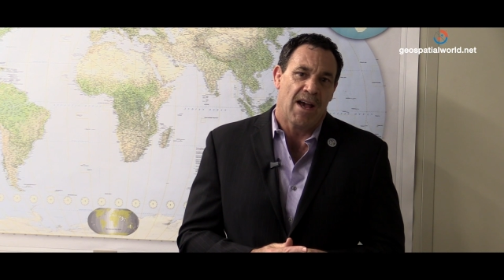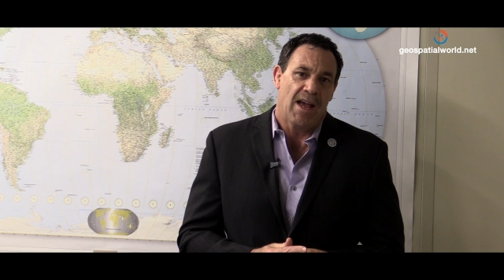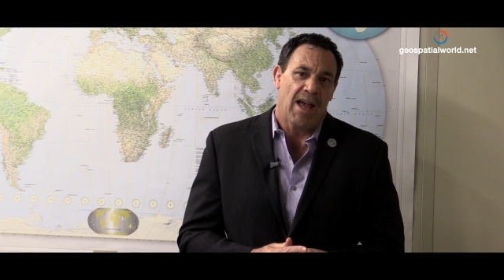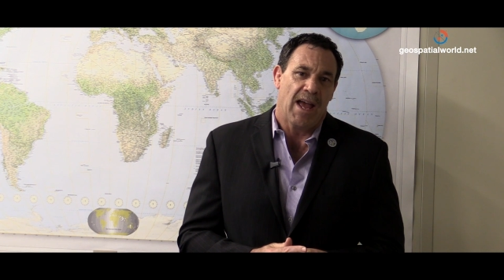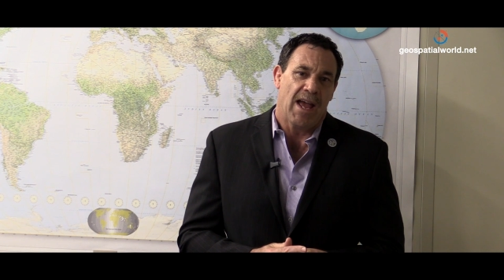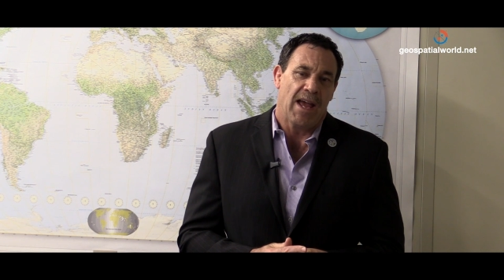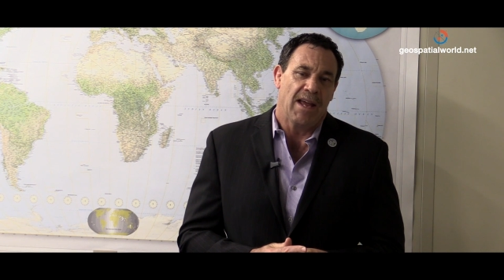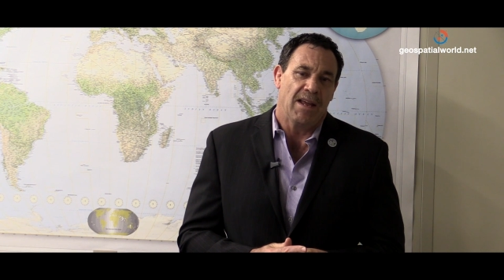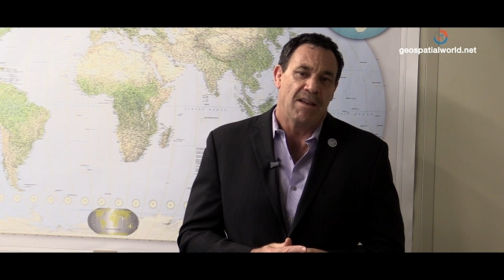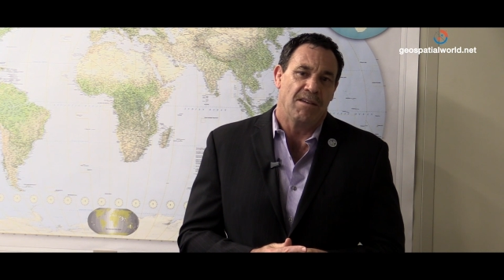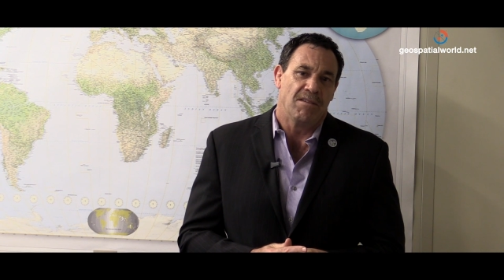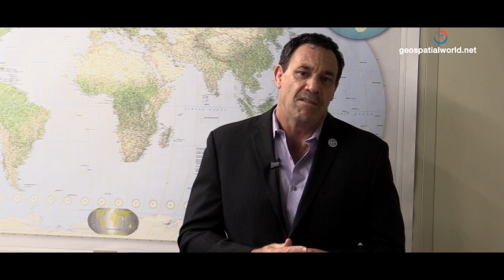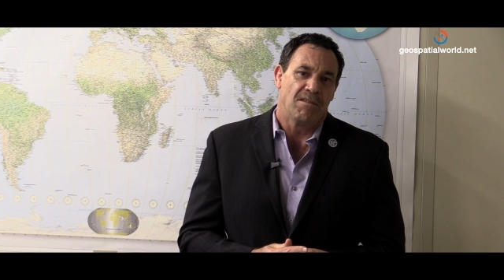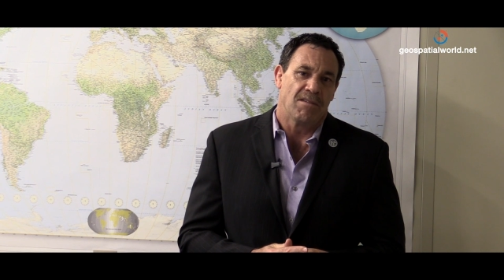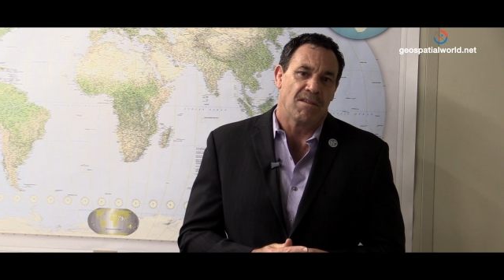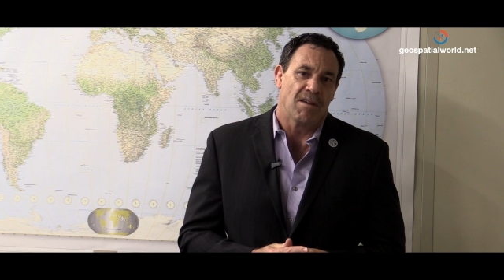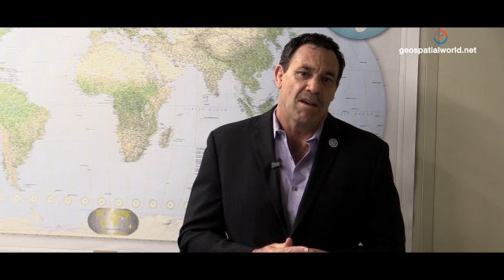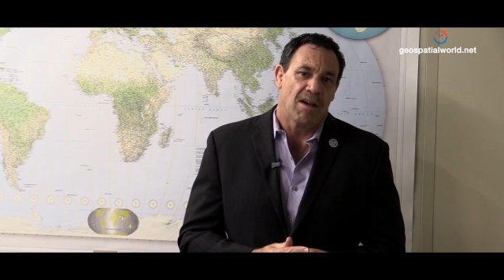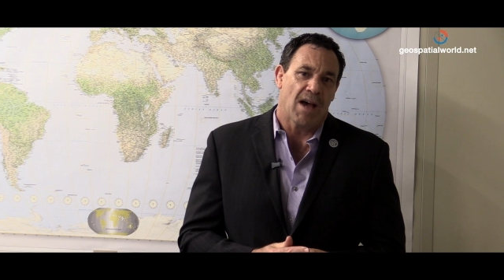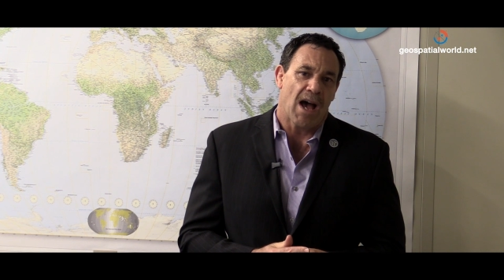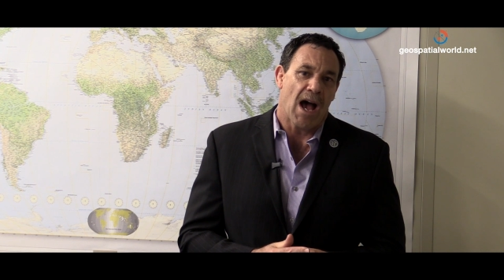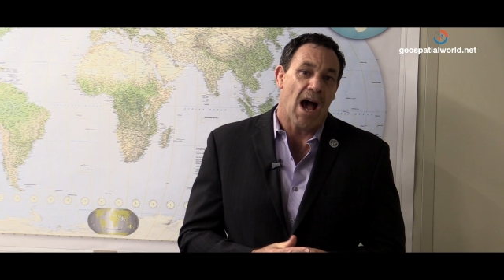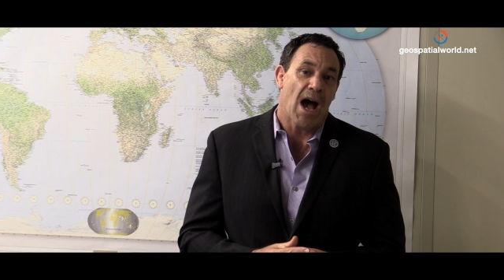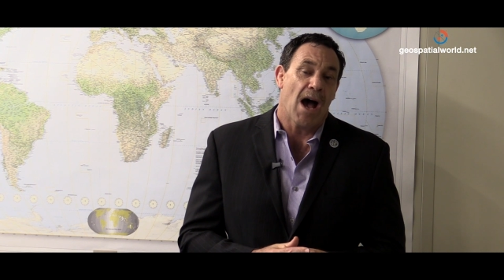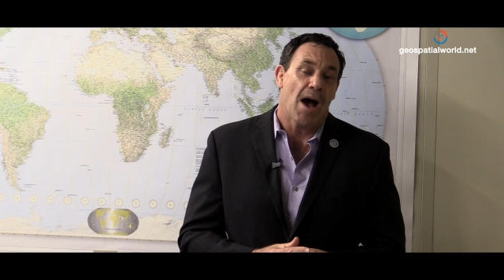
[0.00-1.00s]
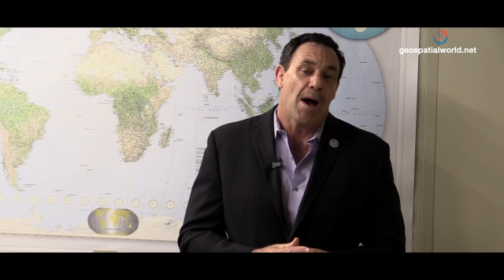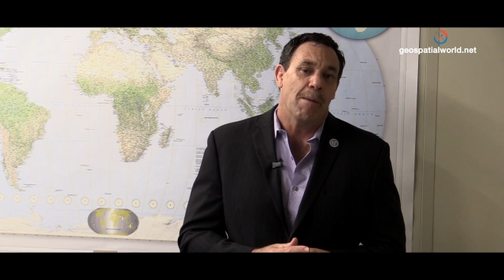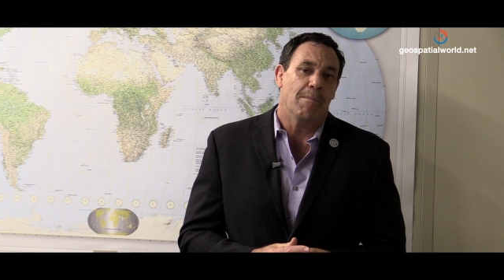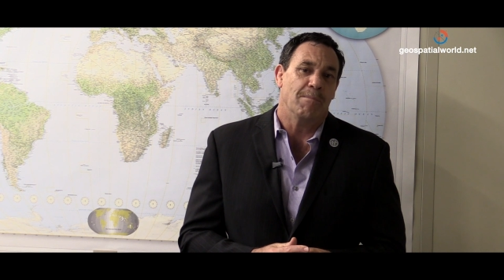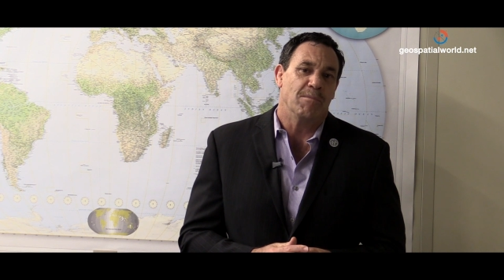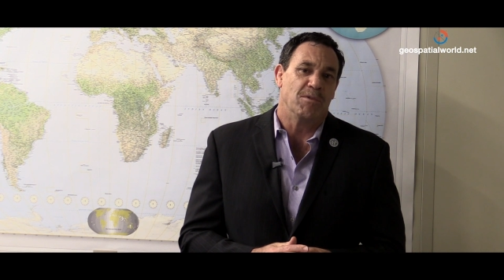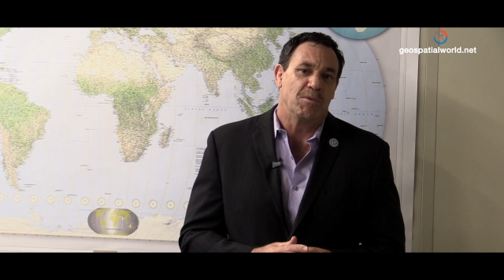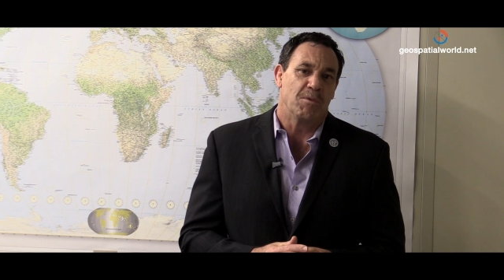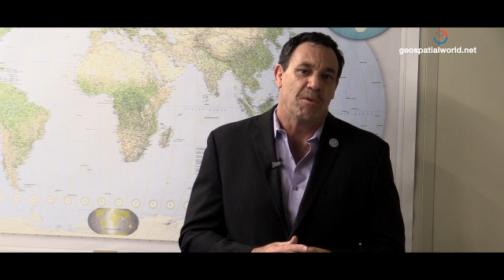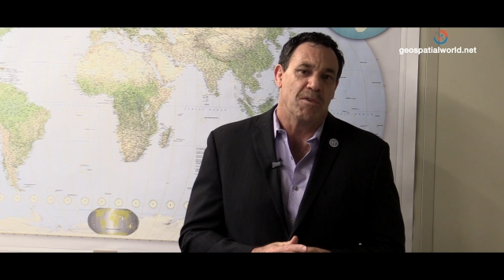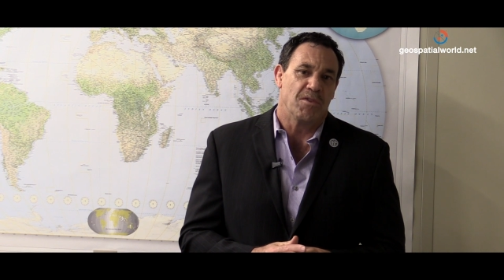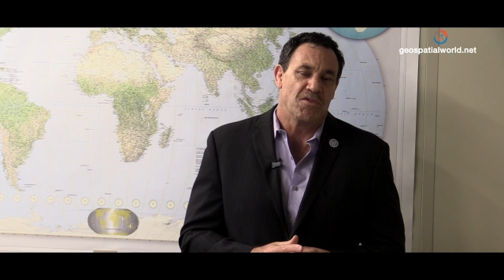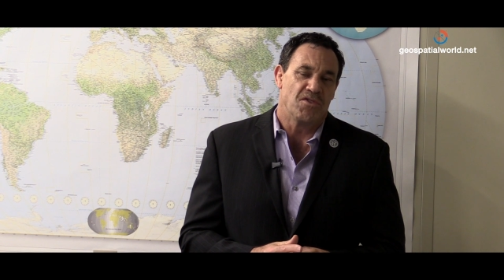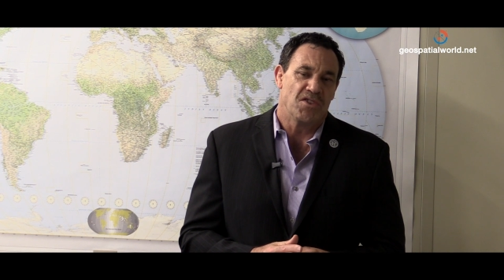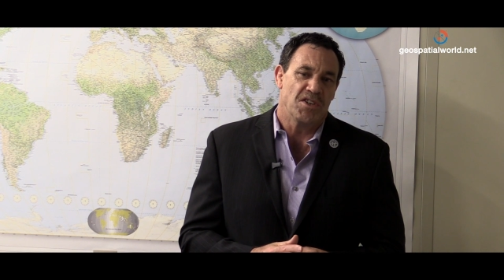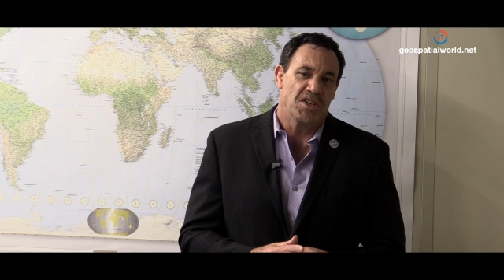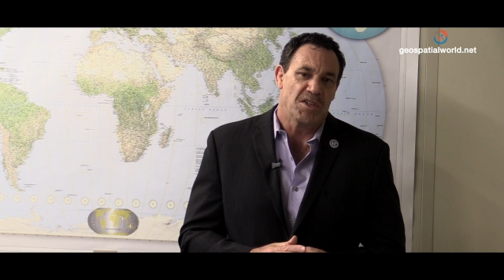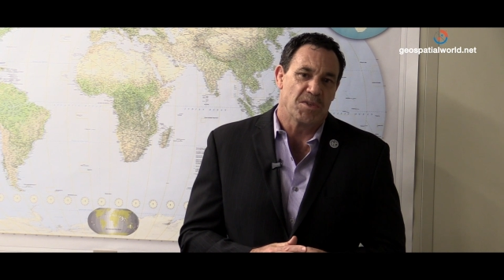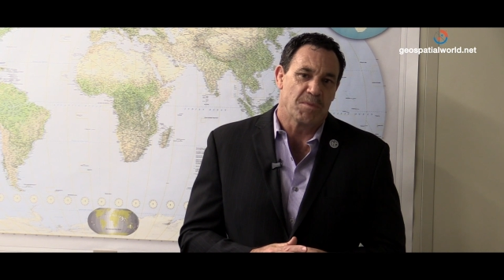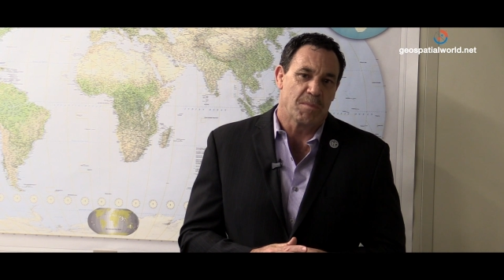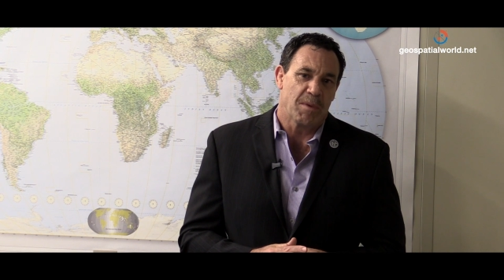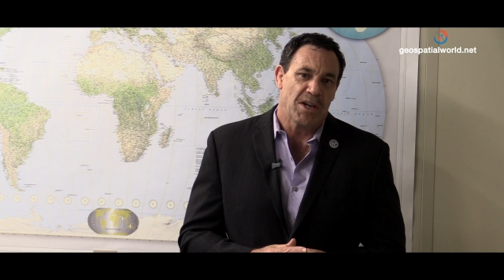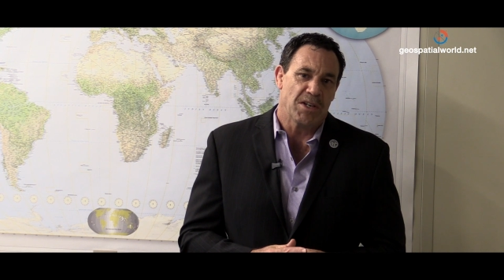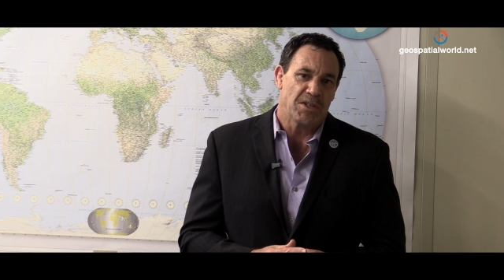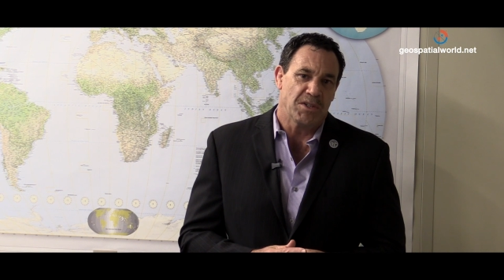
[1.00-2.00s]
and armed with
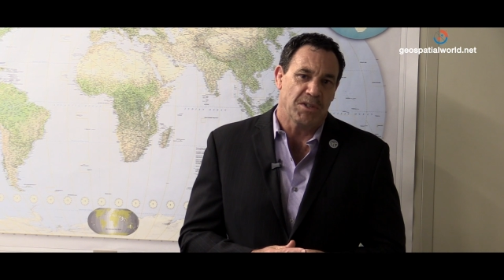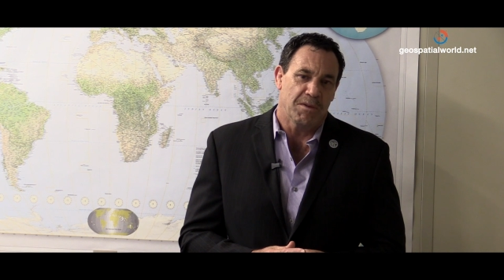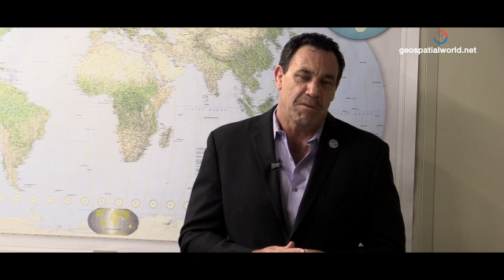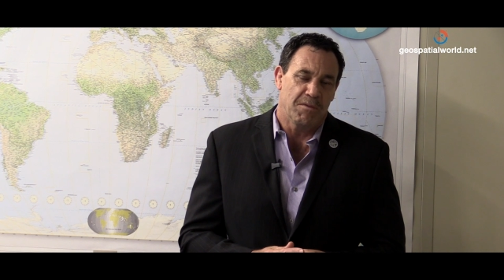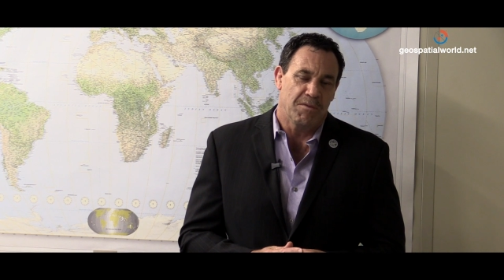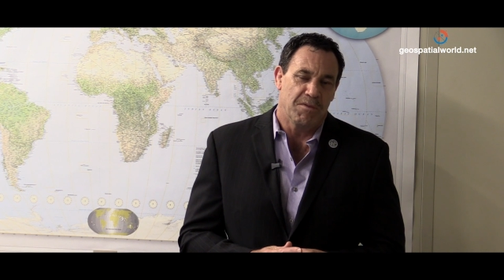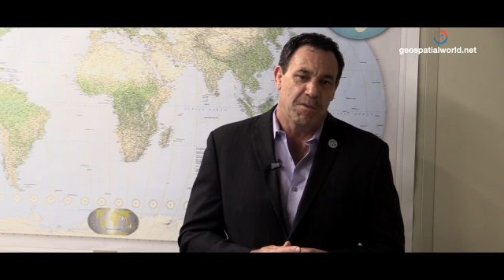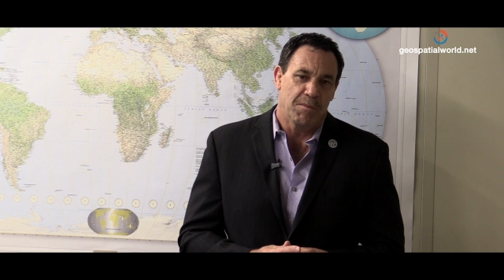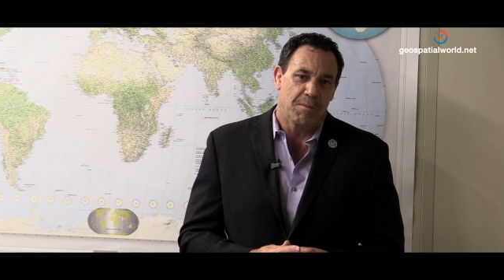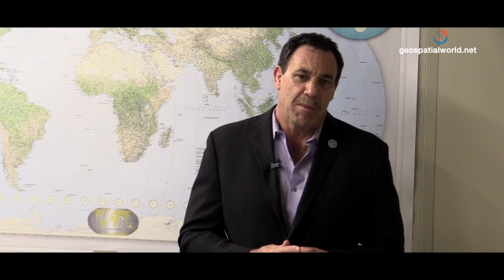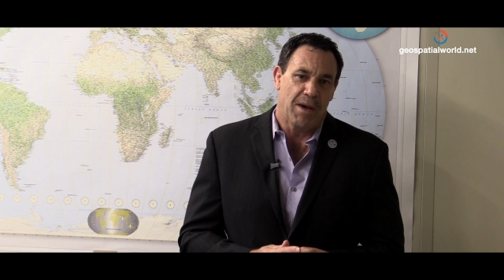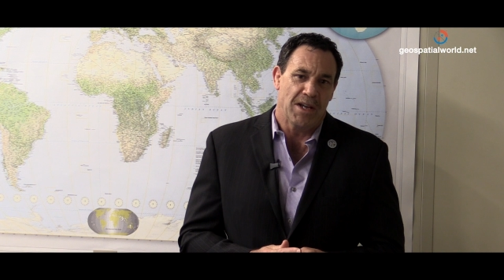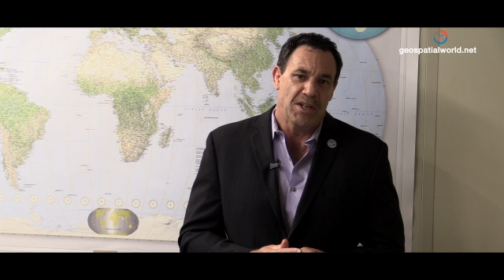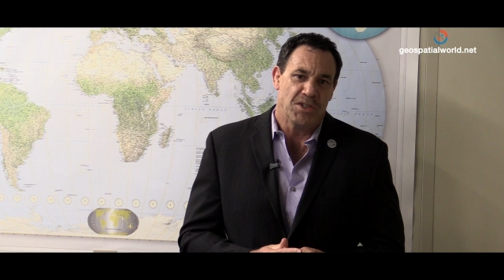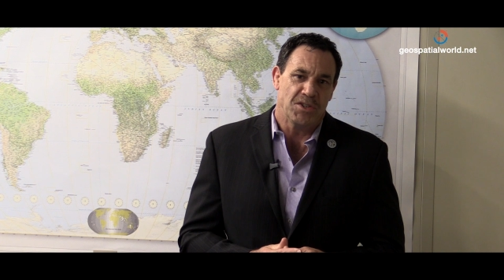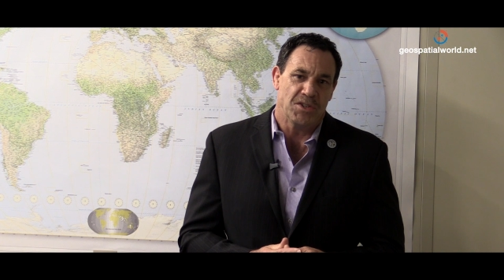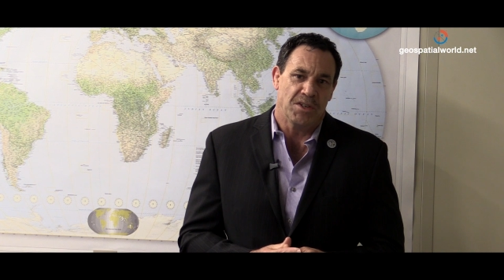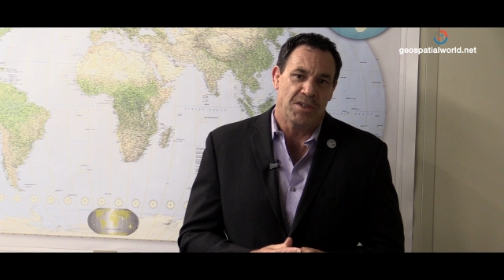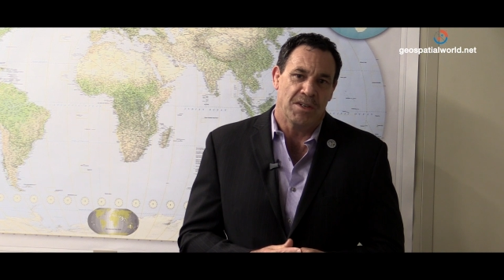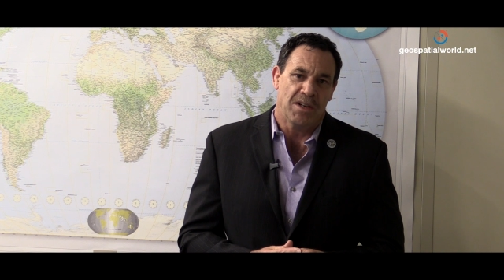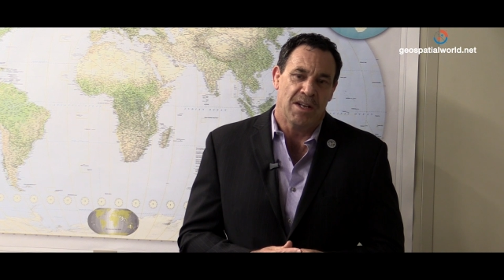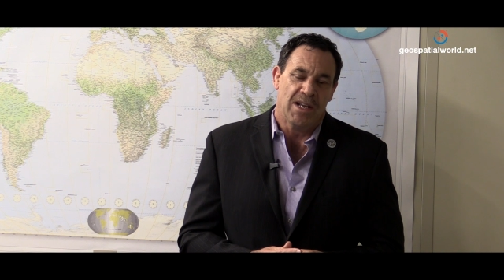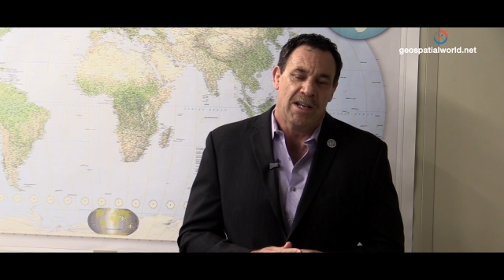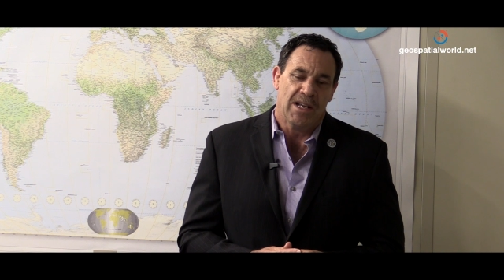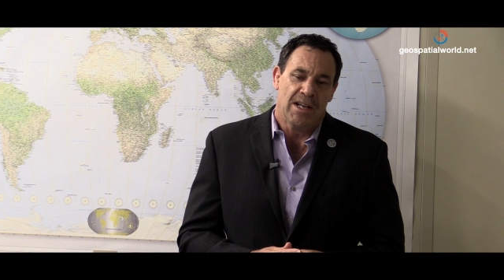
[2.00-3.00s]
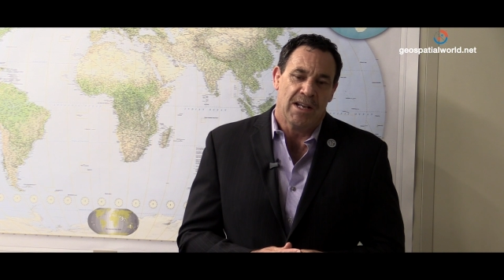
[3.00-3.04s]
geospatial information